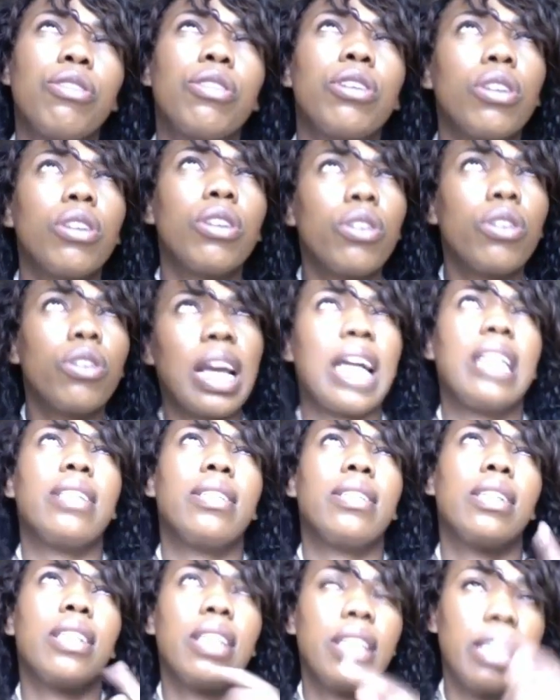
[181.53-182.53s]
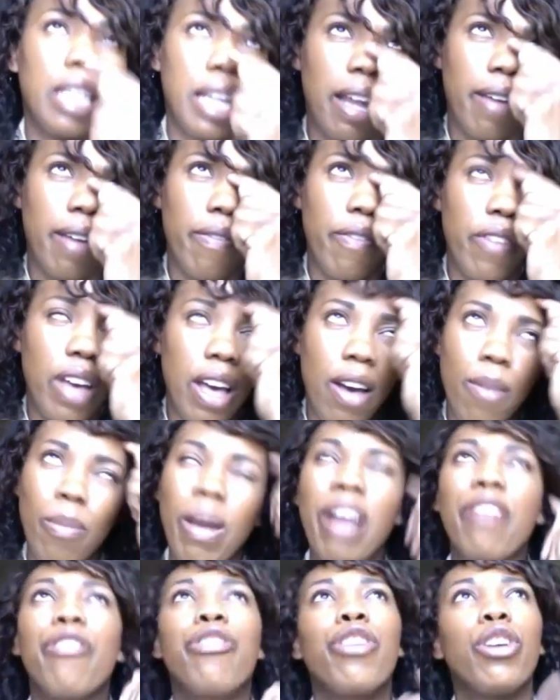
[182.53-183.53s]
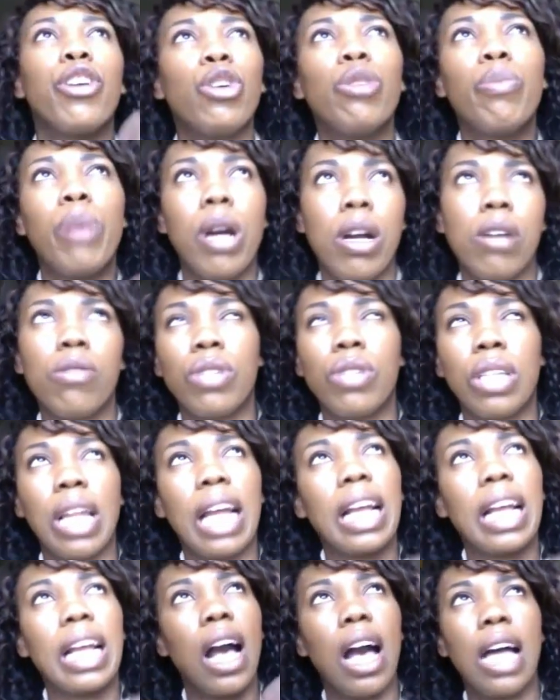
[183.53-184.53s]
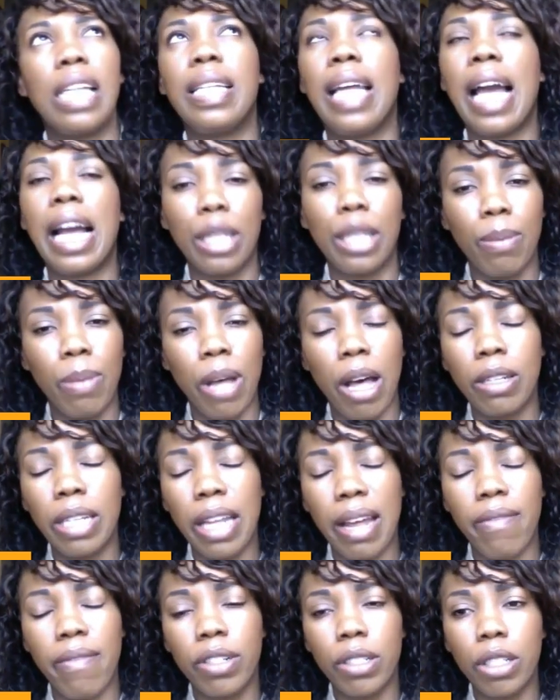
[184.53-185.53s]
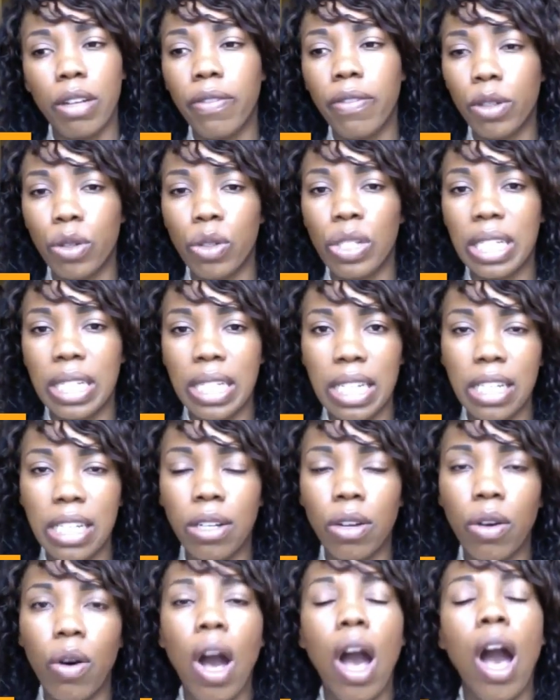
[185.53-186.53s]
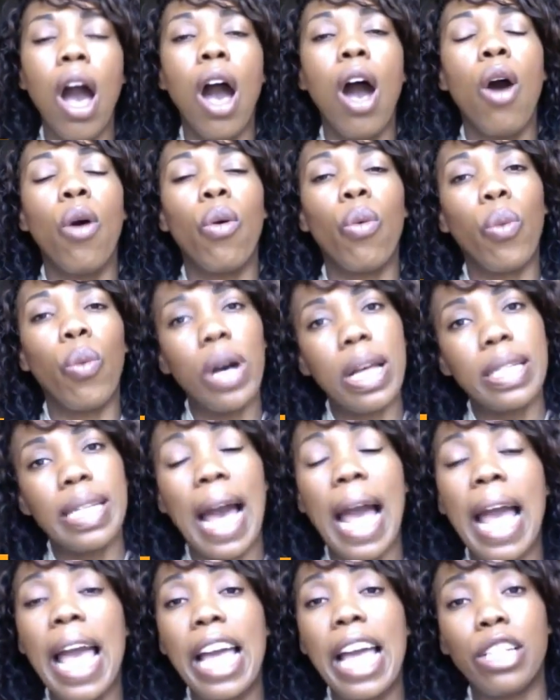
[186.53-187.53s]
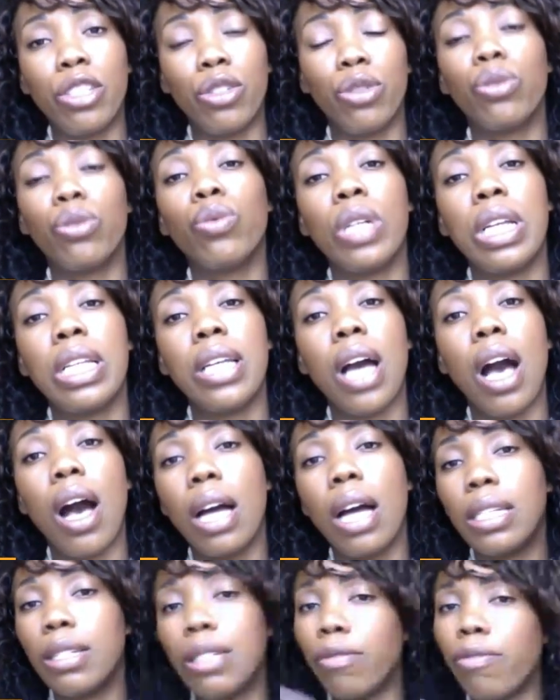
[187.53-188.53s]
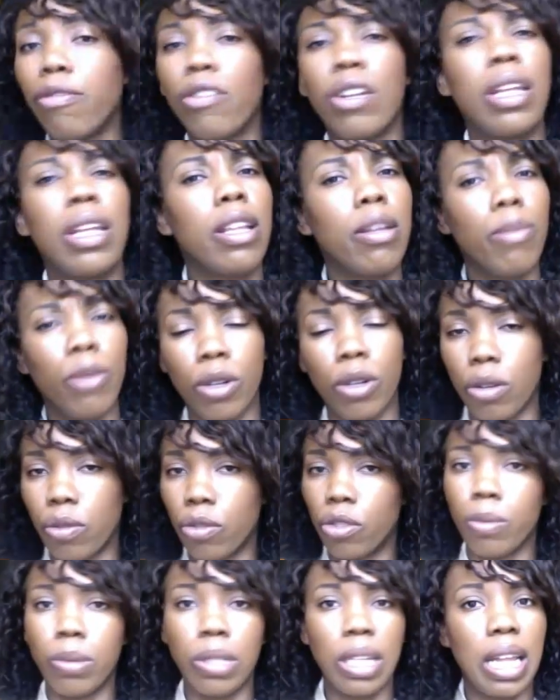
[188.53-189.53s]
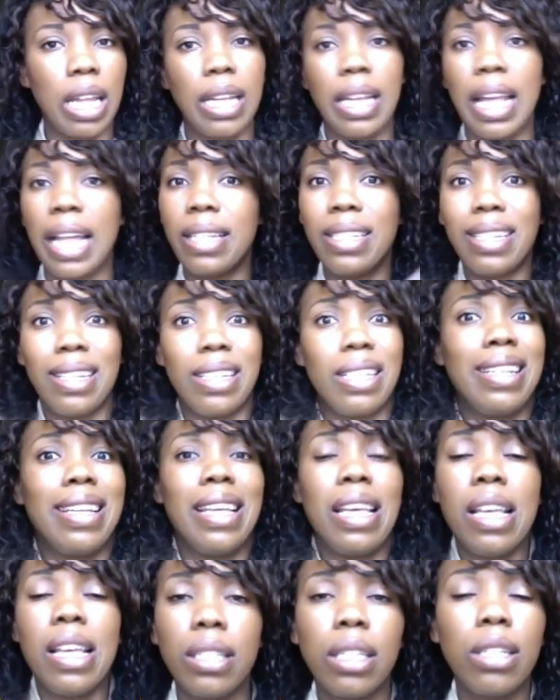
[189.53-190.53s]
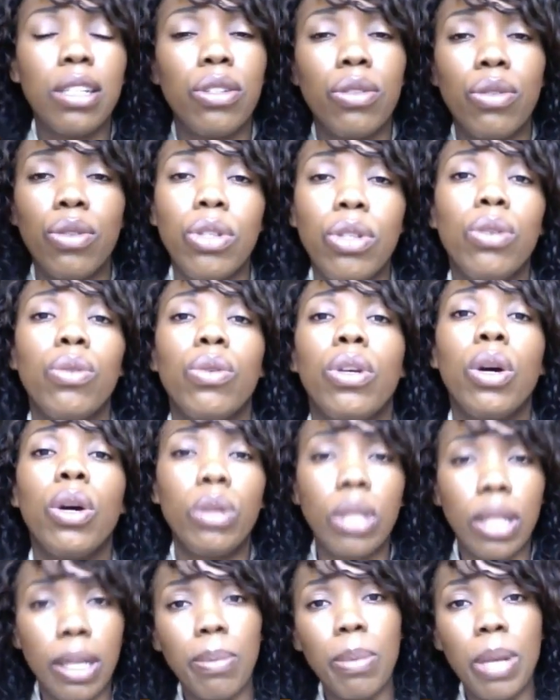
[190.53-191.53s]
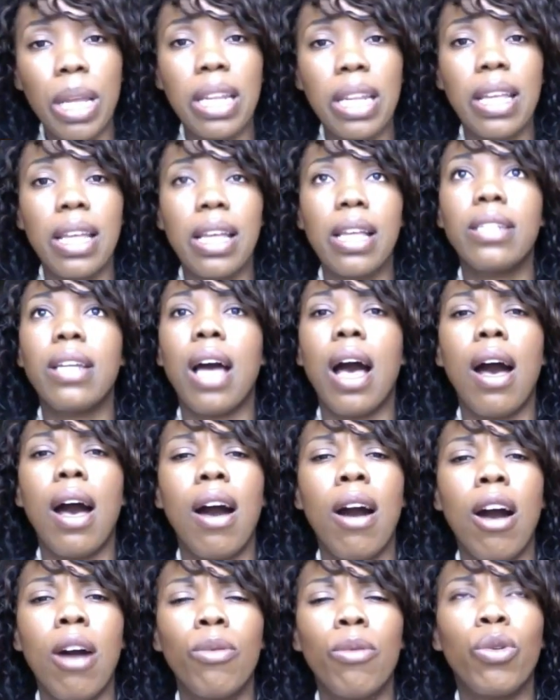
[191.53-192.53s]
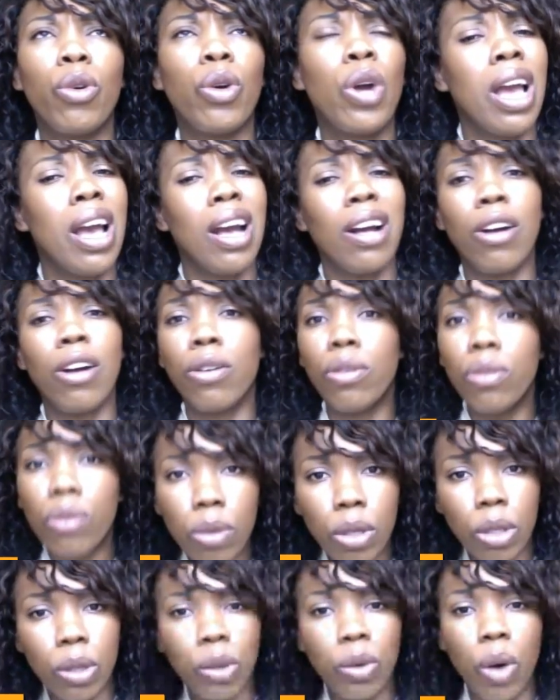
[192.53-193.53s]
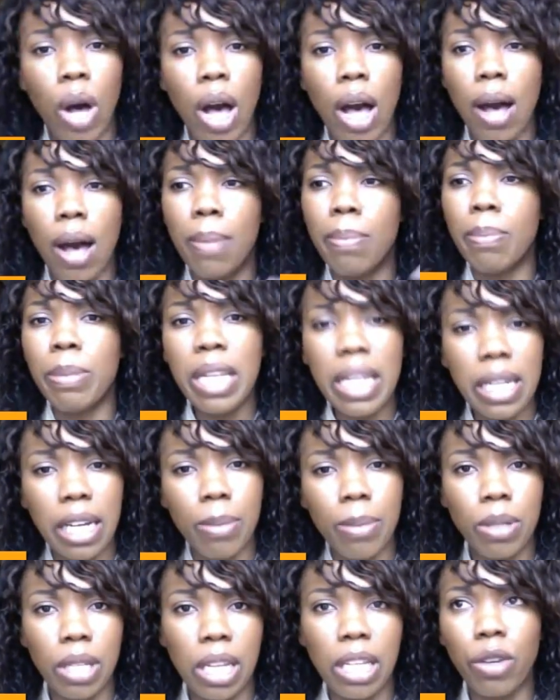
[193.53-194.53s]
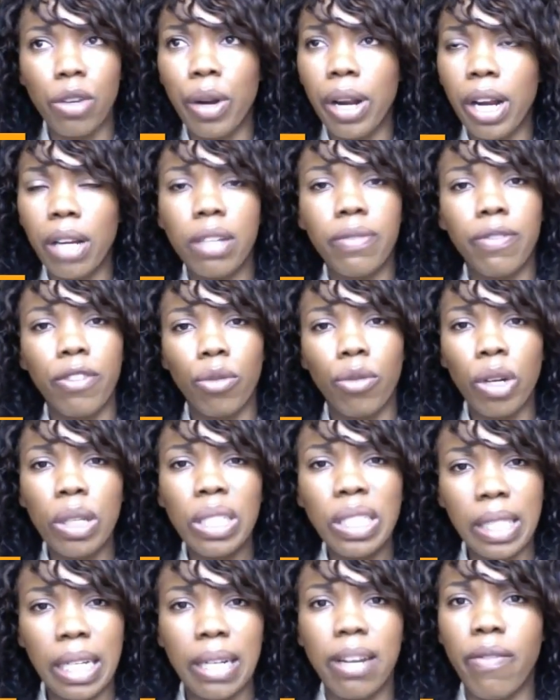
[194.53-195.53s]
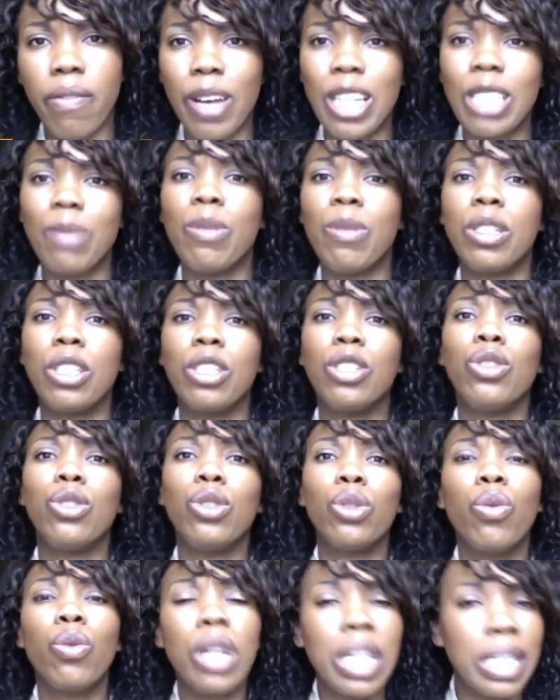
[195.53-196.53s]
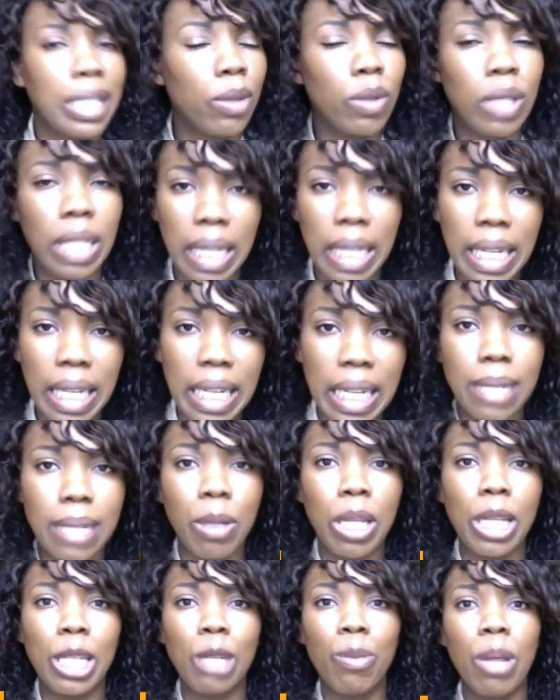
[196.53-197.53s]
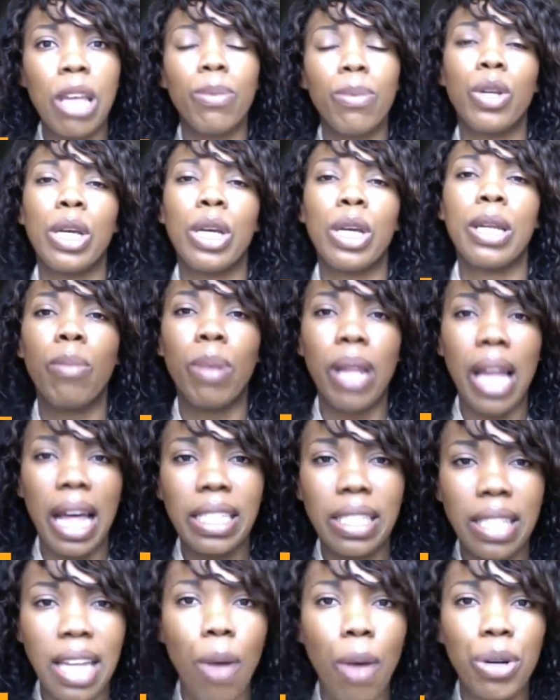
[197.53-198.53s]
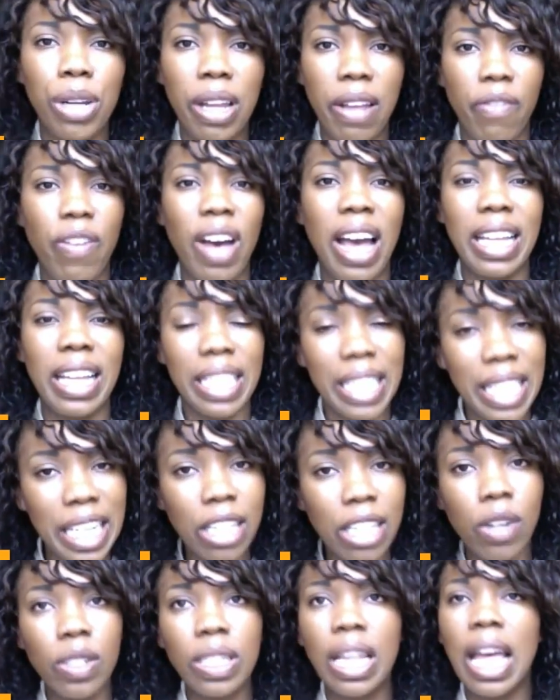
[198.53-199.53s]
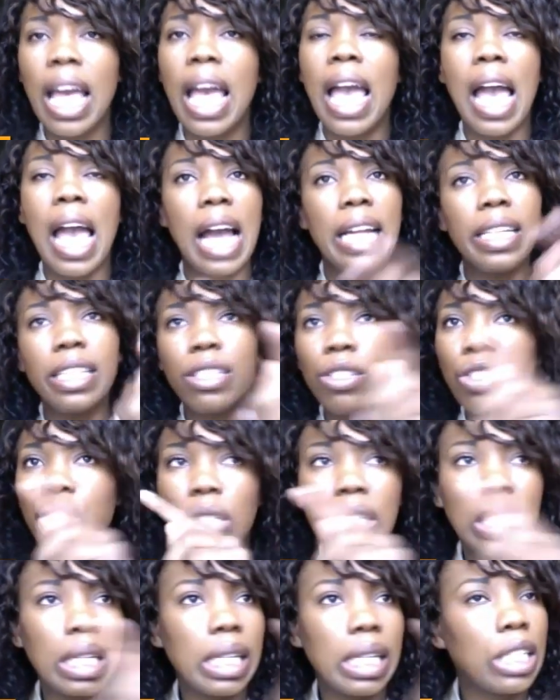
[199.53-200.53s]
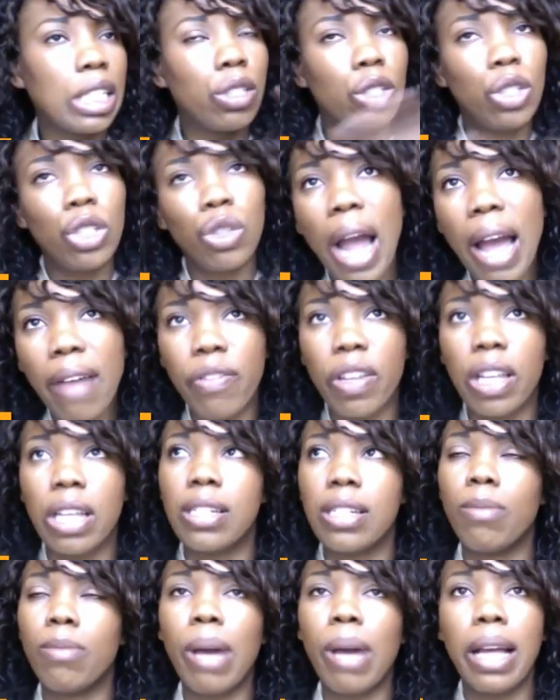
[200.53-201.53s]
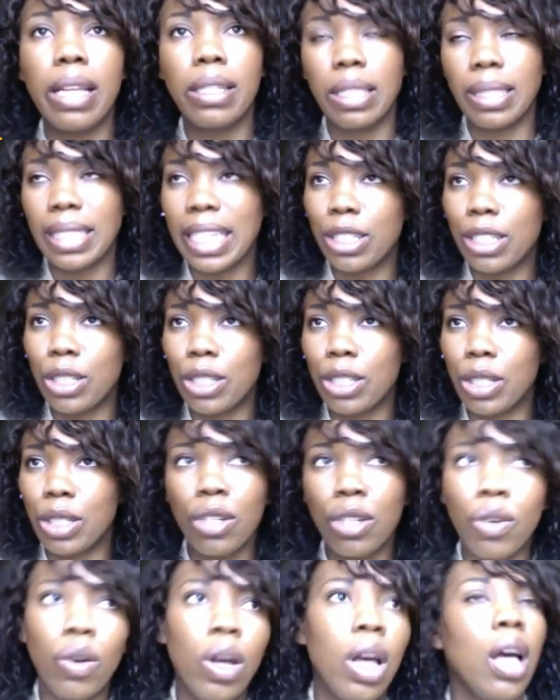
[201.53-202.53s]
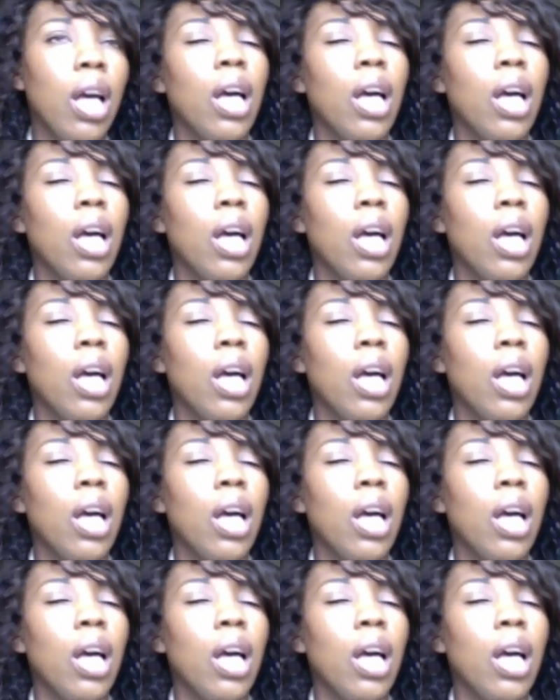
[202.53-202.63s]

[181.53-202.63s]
third thing I did that I found, my third person I contacted about that very first deal, was I had joined different email groups, and that's easy to do too. Go to the meetings or Google meetups in your area for real estate investments and join those lists, because people are going to blast out when they find deals, and then you just look at the traffic. Somebody sent out a deal